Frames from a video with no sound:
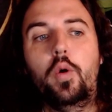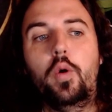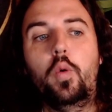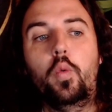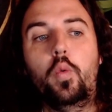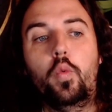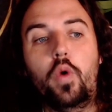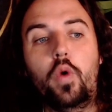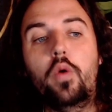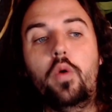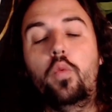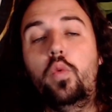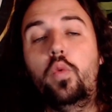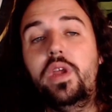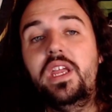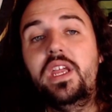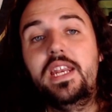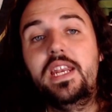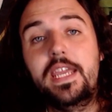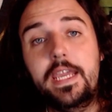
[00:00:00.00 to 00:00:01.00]
What
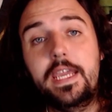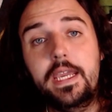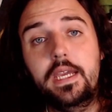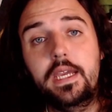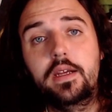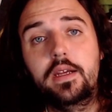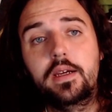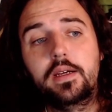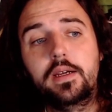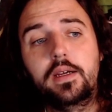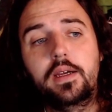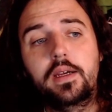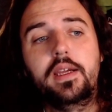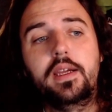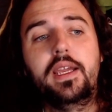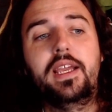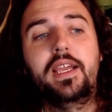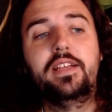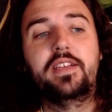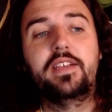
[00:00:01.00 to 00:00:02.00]
we need
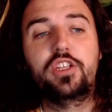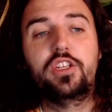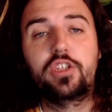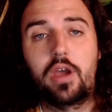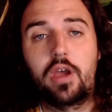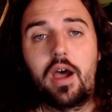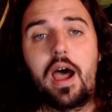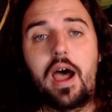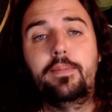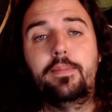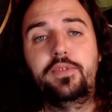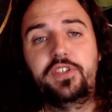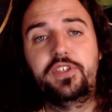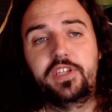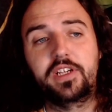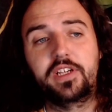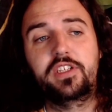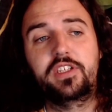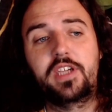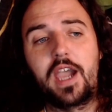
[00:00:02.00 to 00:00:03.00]
is a top
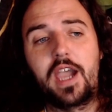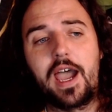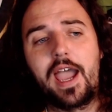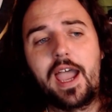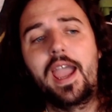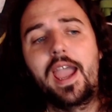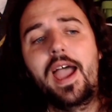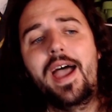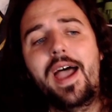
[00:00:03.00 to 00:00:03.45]
six guy.